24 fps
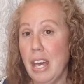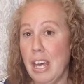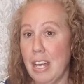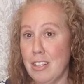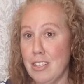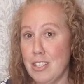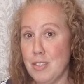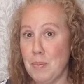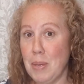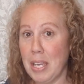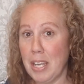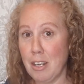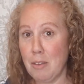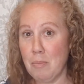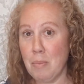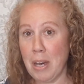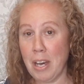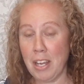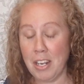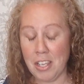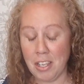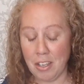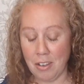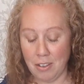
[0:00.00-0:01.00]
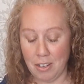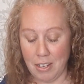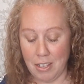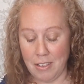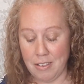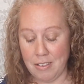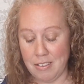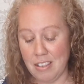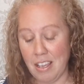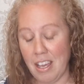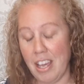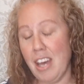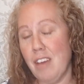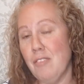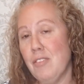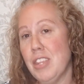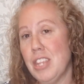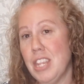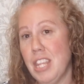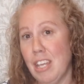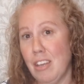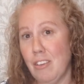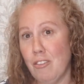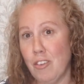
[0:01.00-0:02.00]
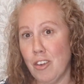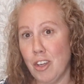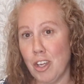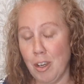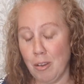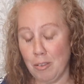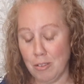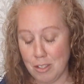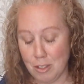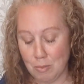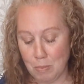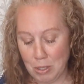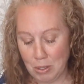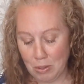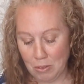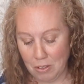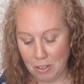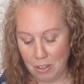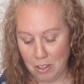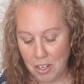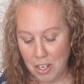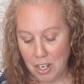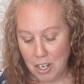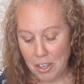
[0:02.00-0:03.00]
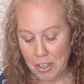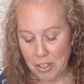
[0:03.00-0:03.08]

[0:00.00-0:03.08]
And speaking of body goodies, I have a thing for goat's milk.